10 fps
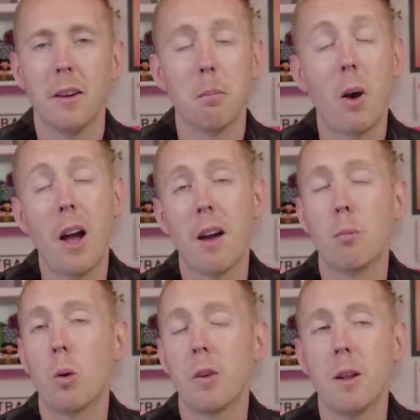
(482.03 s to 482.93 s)
might have
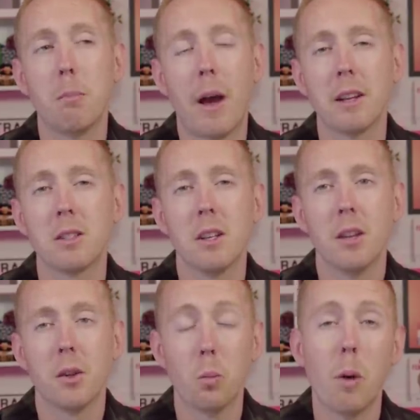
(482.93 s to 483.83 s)
more of an impact
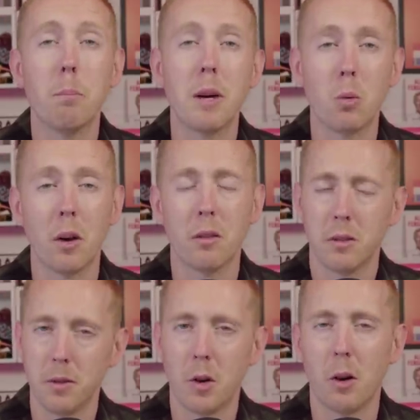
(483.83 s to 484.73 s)
than one big one,
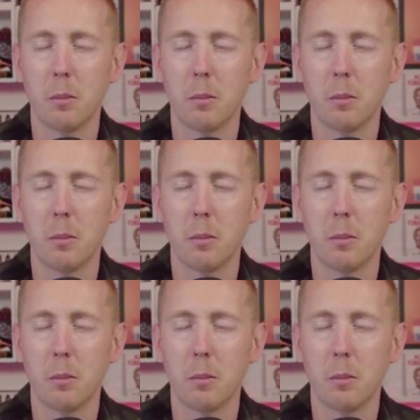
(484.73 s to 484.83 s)
if you know what I